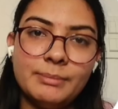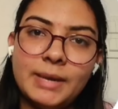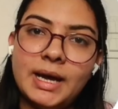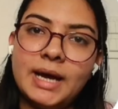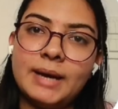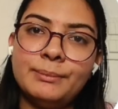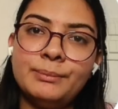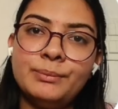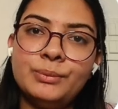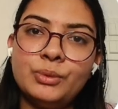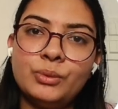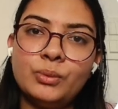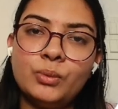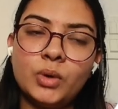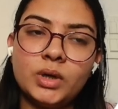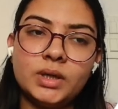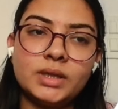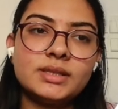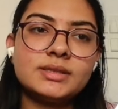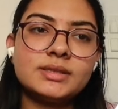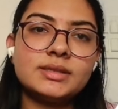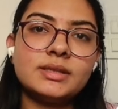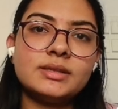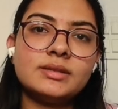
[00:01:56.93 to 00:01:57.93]
ma'am,
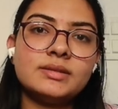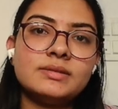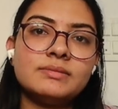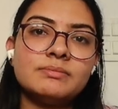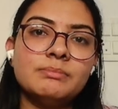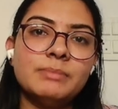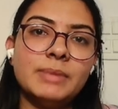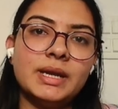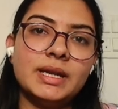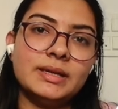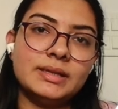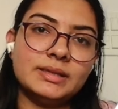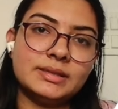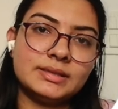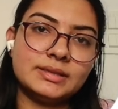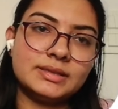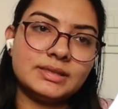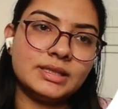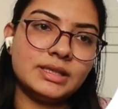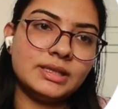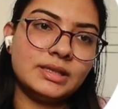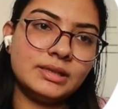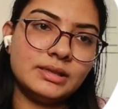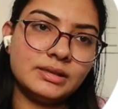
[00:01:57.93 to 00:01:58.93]
what is this
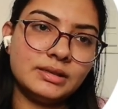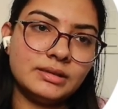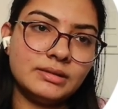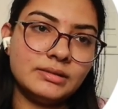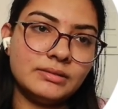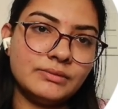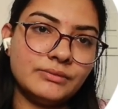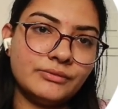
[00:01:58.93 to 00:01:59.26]
medicine